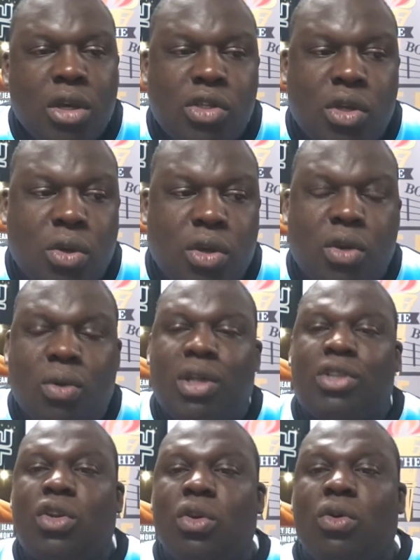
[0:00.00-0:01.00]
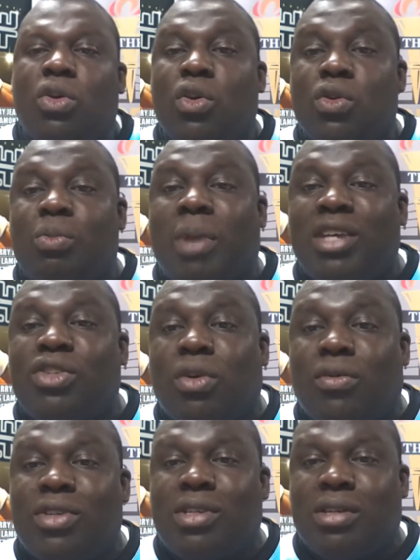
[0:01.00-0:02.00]
So you don't need to use my
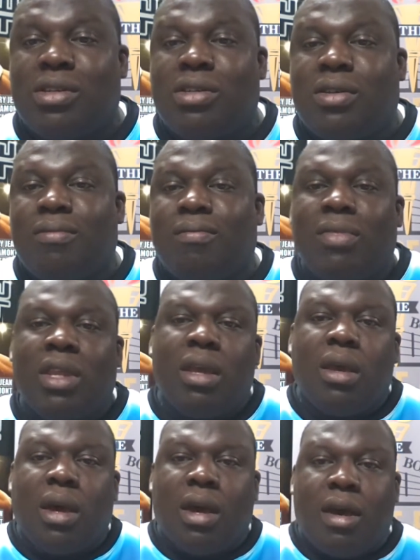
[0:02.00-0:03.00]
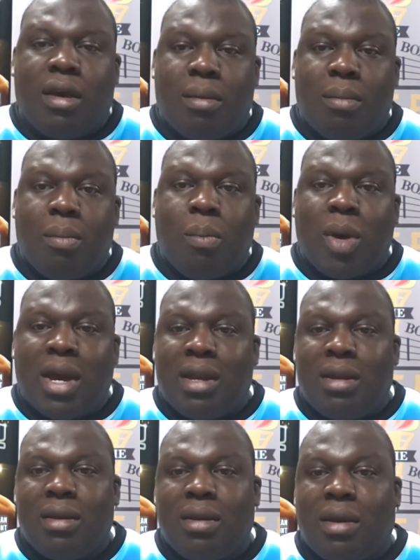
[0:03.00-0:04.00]
services,
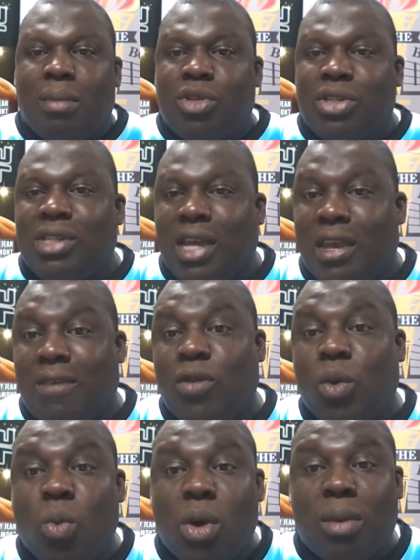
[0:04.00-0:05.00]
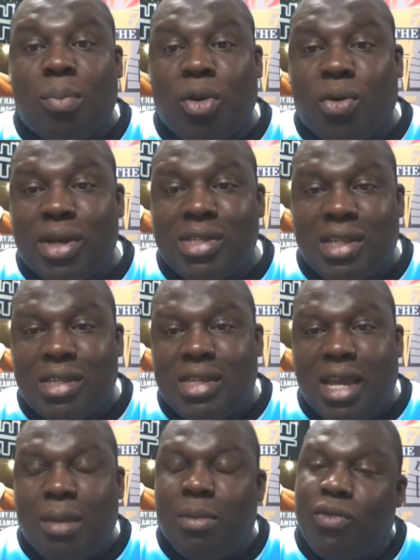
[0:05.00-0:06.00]
but I'm just saying, if you want to progress in this
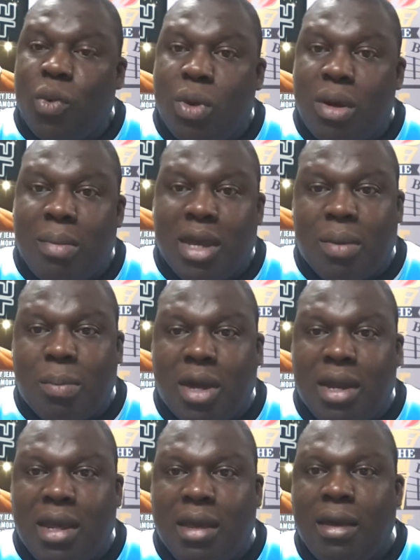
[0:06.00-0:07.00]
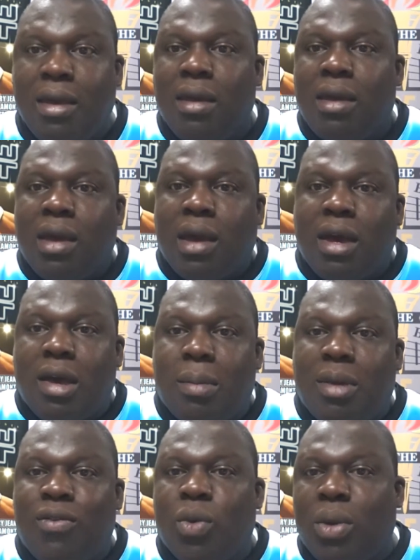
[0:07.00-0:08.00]
game, if you want to make money,
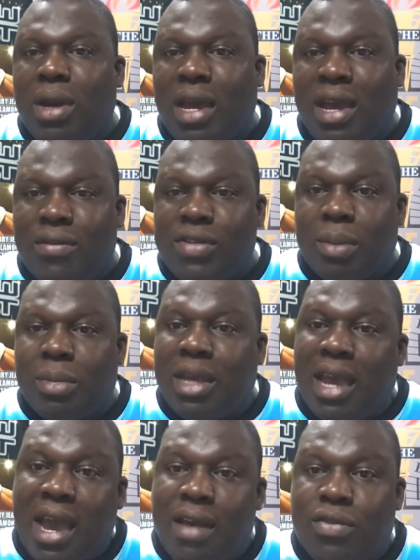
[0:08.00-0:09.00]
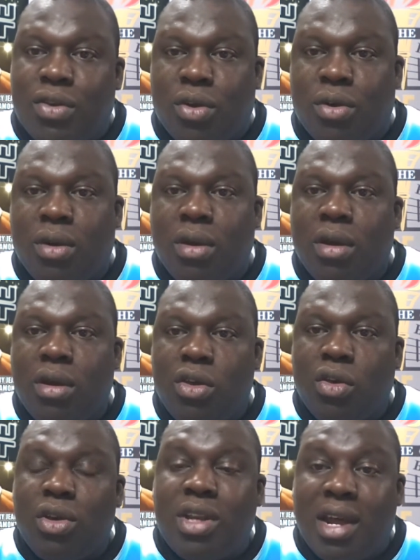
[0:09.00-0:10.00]
if you want to have something after
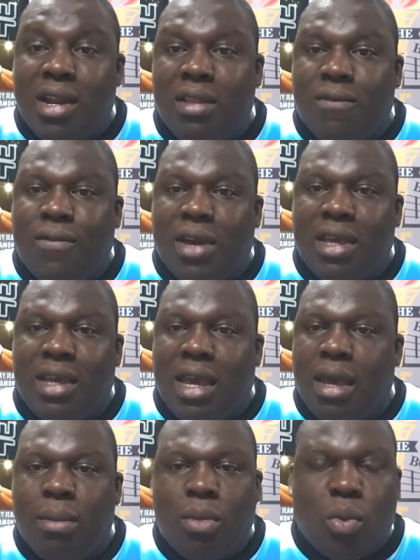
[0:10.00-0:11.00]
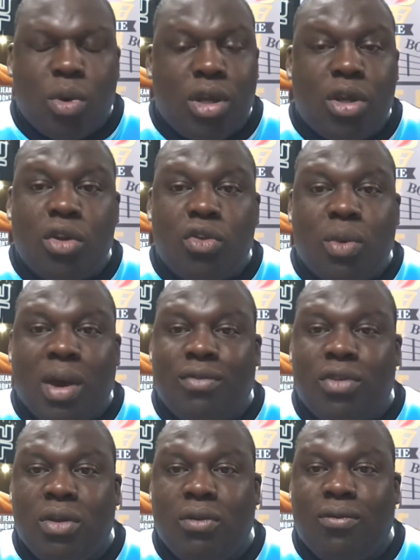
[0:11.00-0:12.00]
you're done in the fight game, what are you going to do
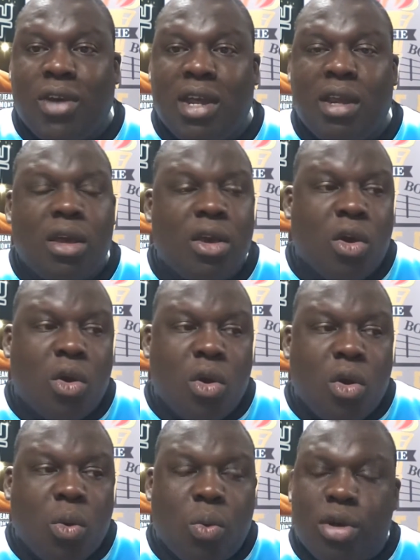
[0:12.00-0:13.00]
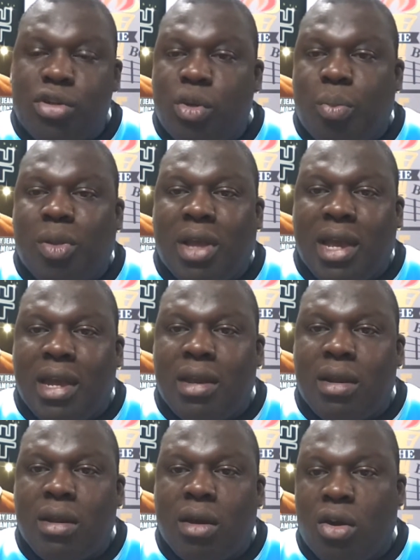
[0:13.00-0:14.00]
after you fight? Where's your
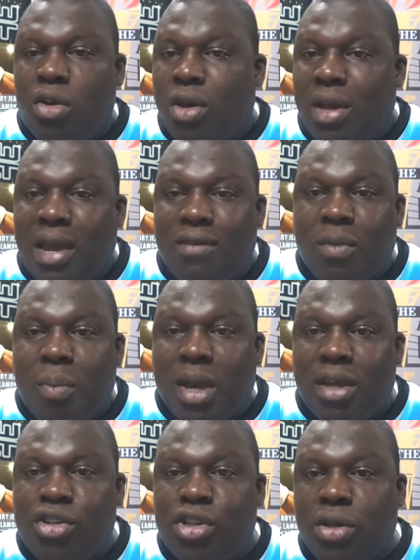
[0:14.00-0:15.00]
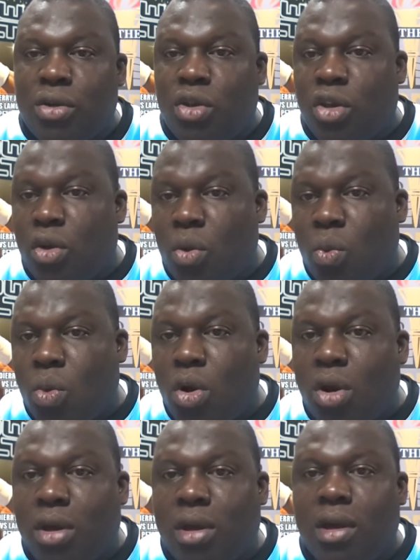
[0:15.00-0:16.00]
plan? Are you going to have a pension? Are you going to
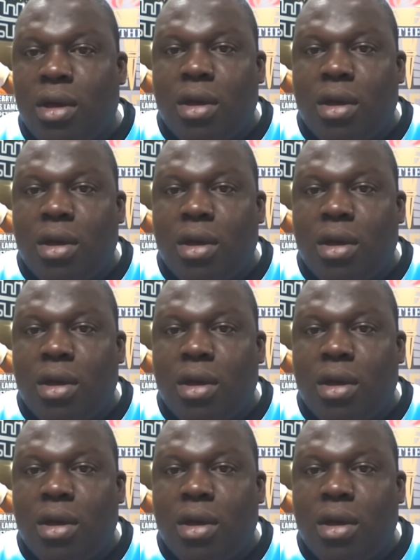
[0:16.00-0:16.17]
work?